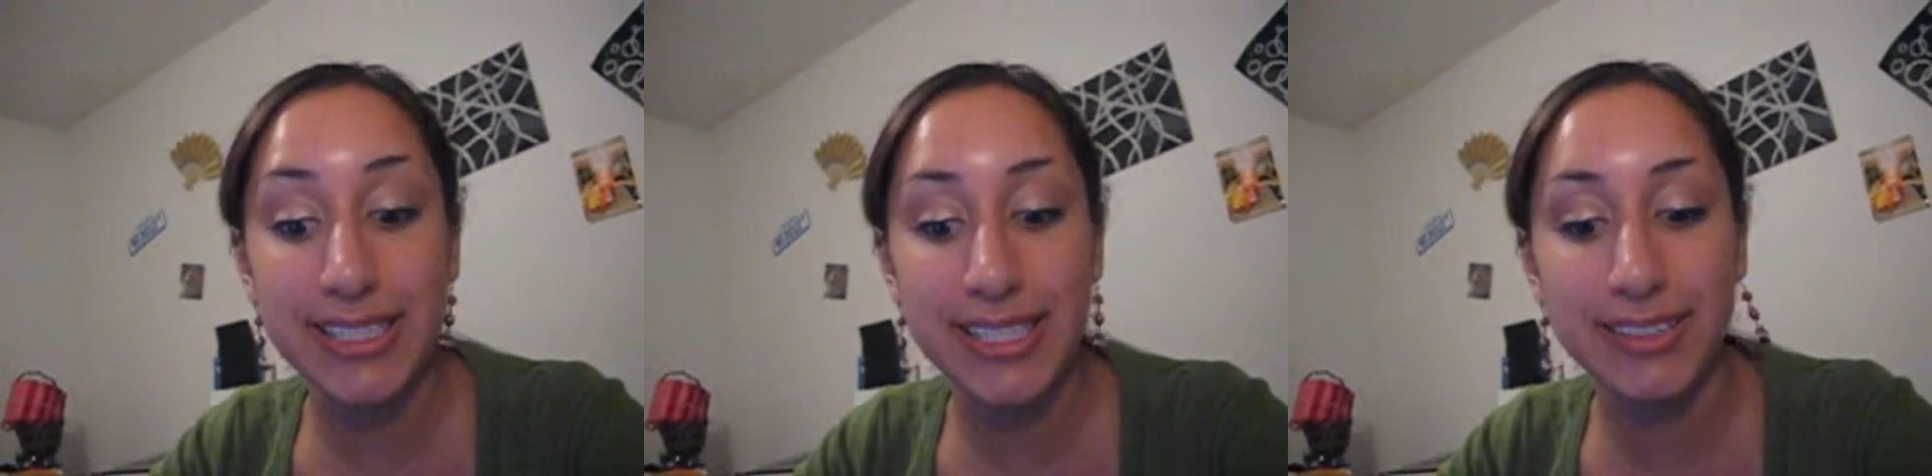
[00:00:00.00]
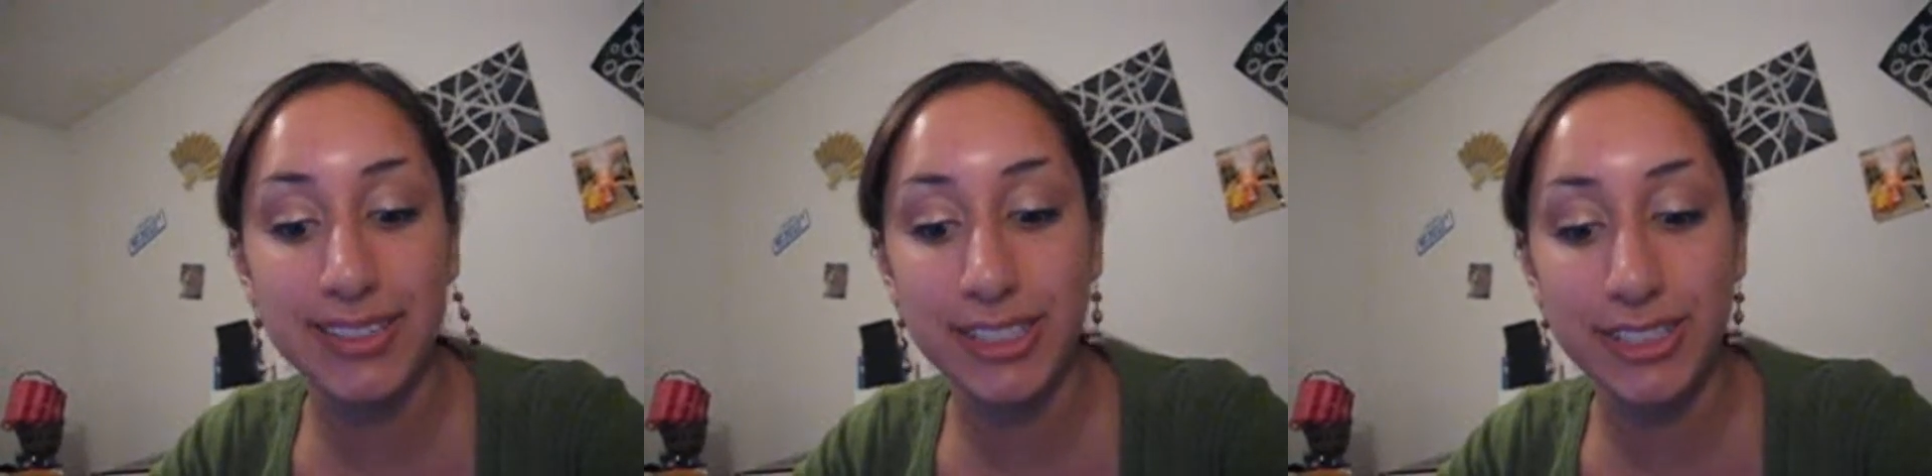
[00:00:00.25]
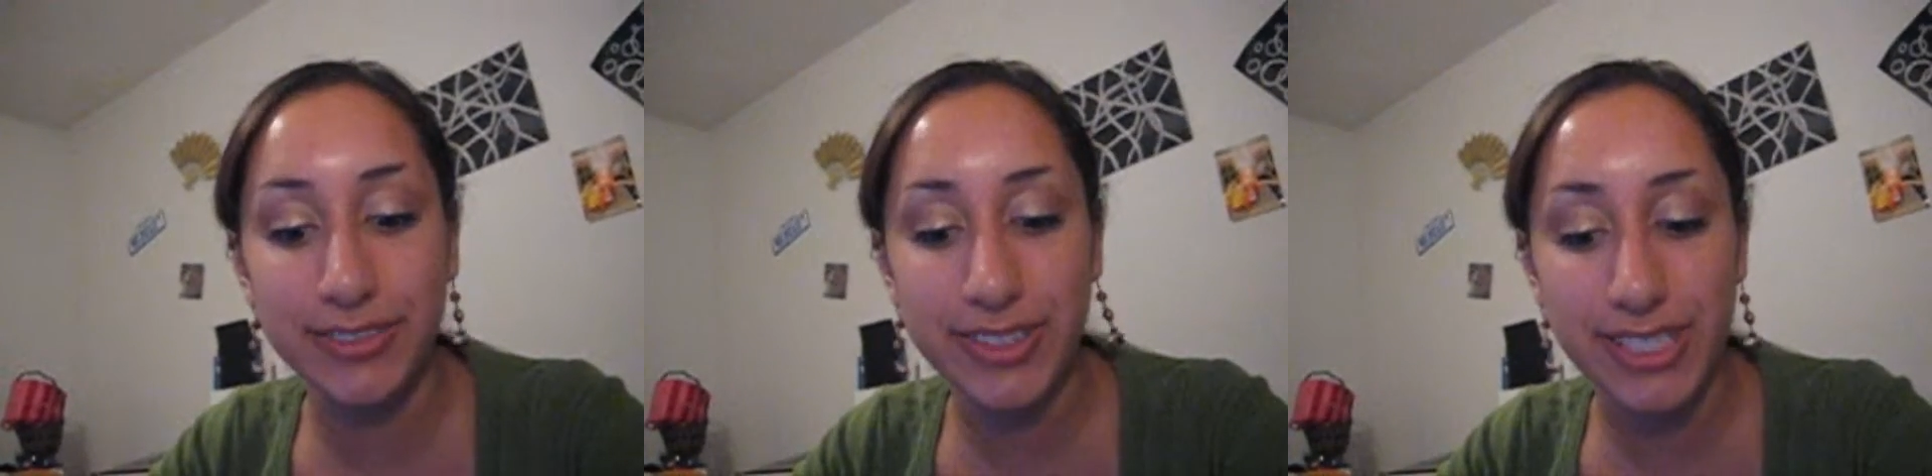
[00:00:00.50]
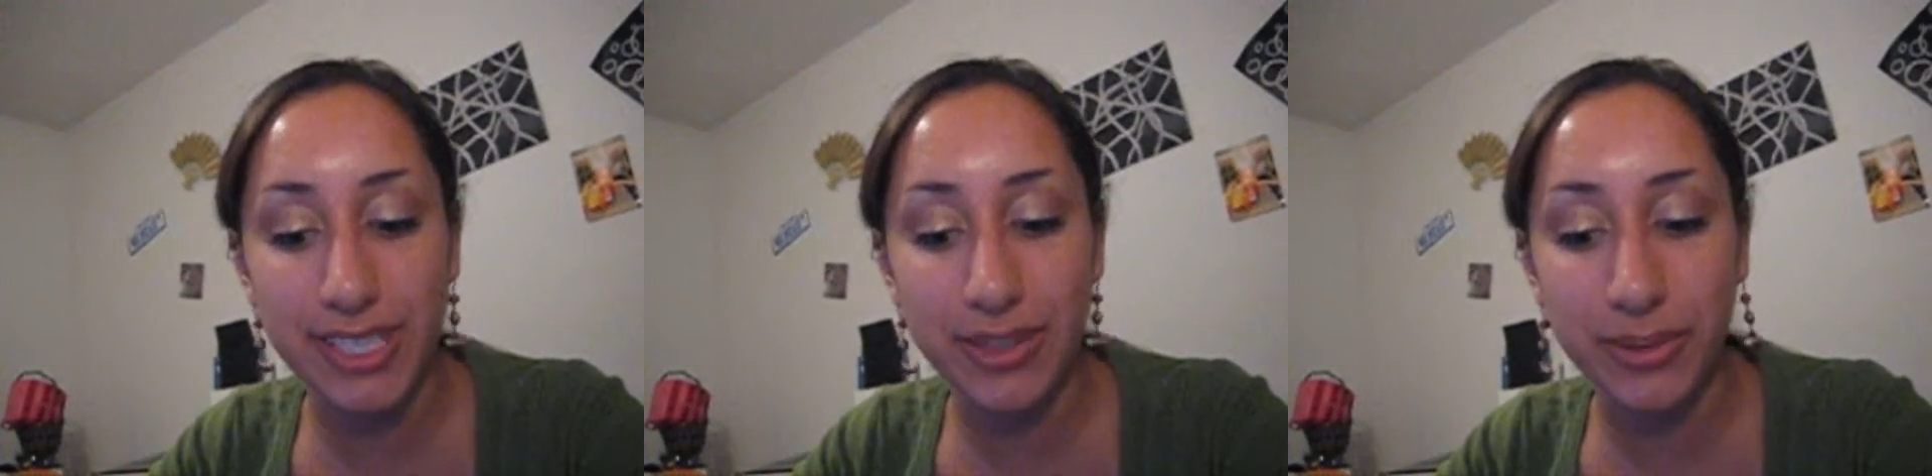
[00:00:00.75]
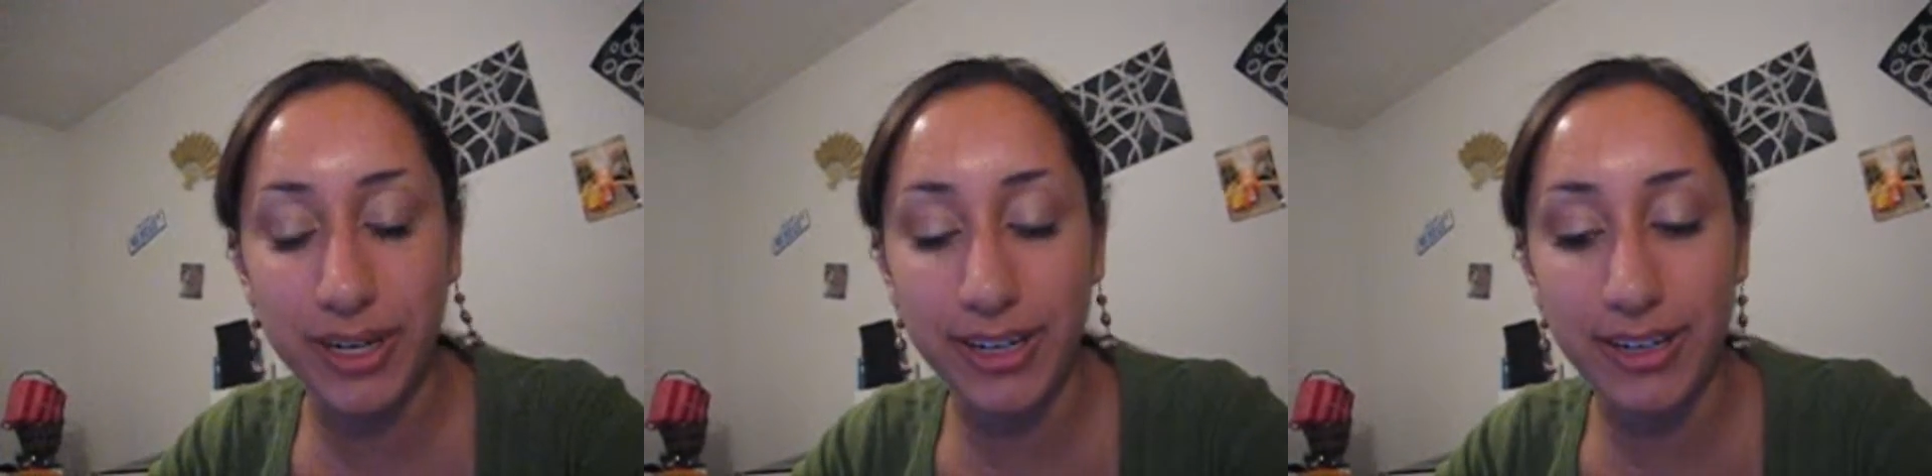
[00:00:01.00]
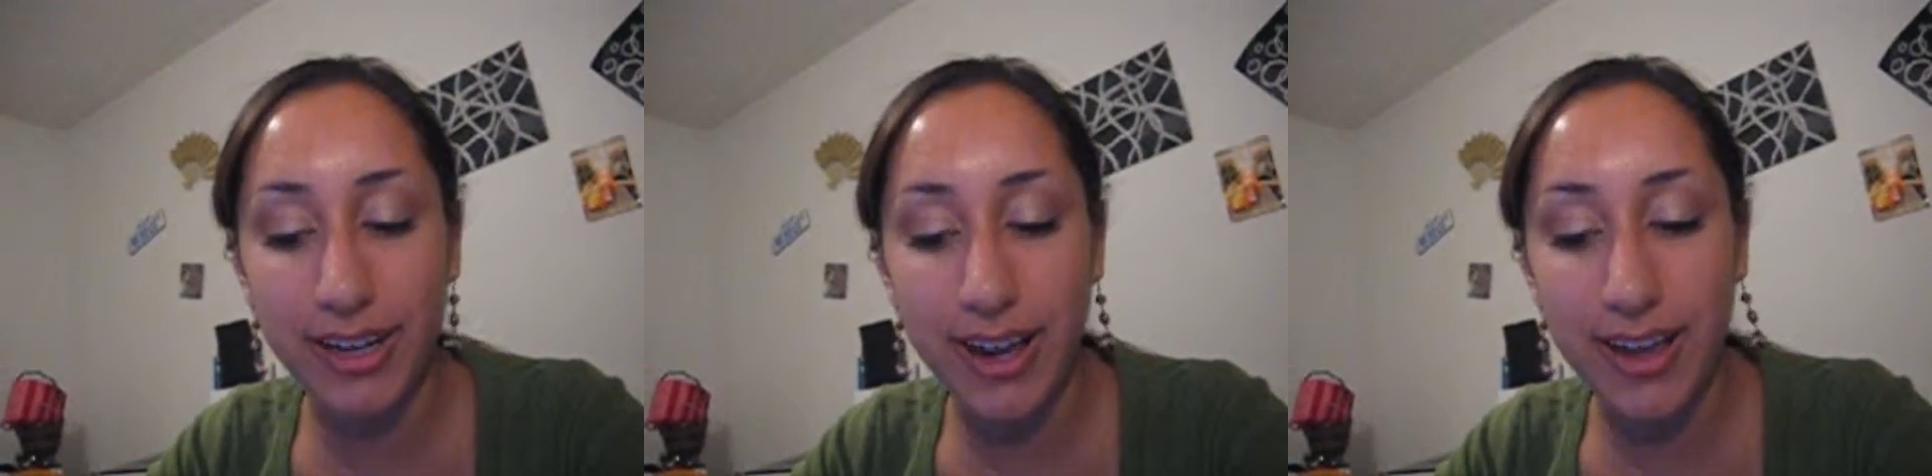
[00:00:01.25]
I don't know if it's going to work
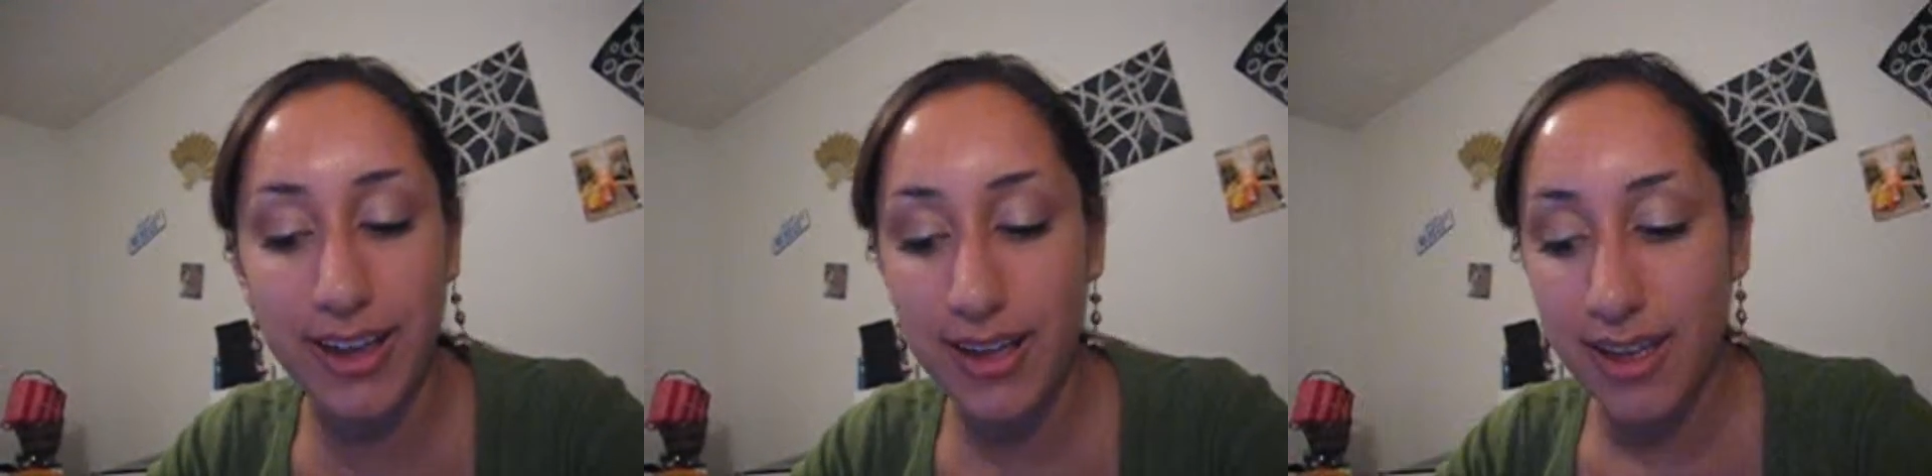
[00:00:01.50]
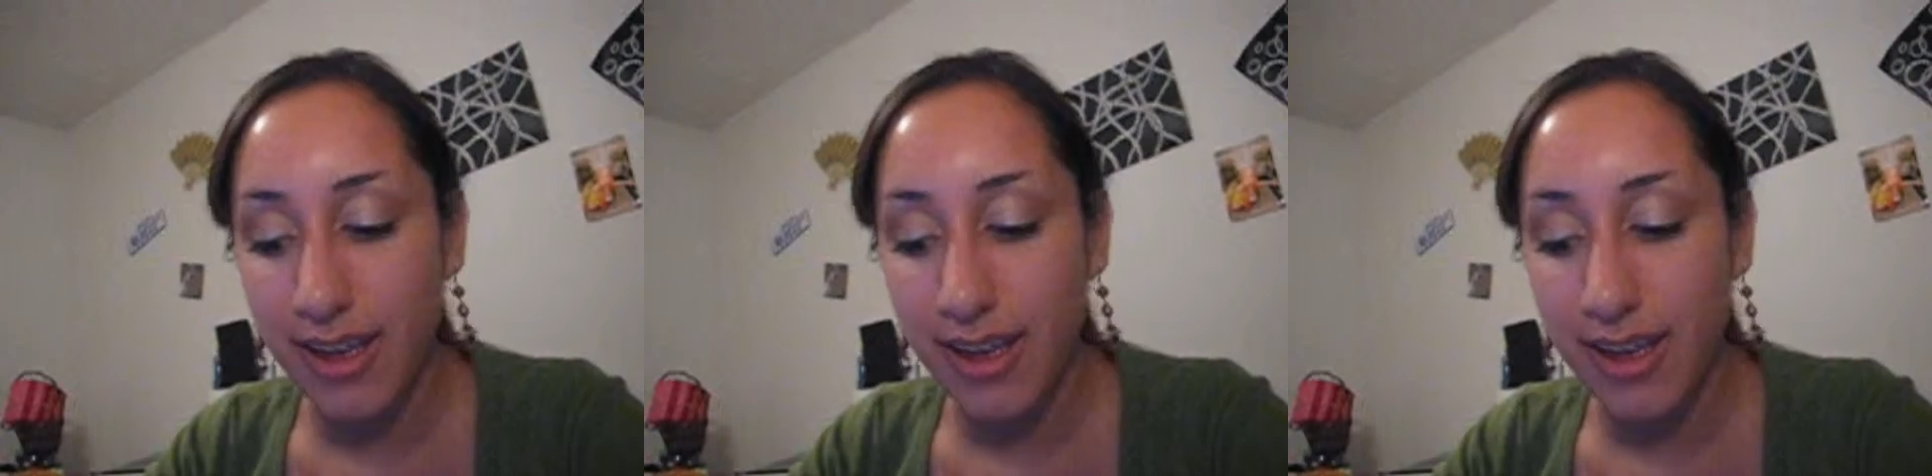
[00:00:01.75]
or not,